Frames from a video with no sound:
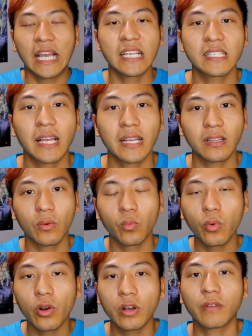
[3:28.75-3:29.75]
is like the
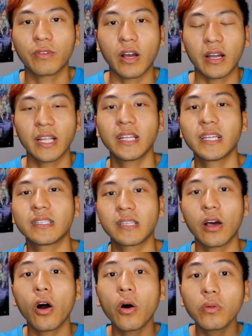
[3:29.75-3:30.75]
word of God. It is
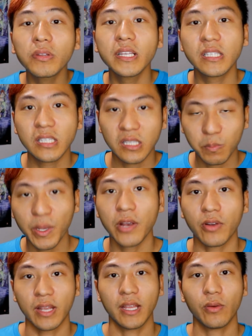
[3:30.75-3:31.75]
the Holy
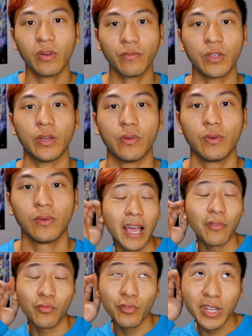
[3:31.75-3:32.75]
Spirit with you.
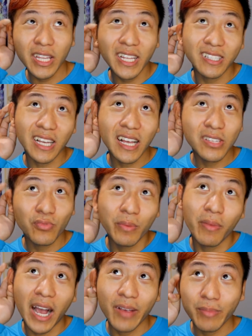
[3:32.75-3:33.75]
It really does
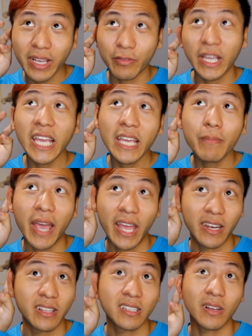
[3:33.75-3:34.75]
remind me of
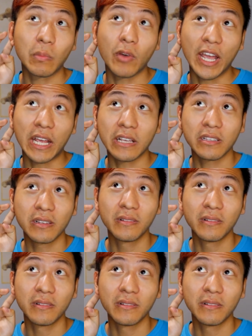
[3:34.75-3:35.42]
He-Man in some ways.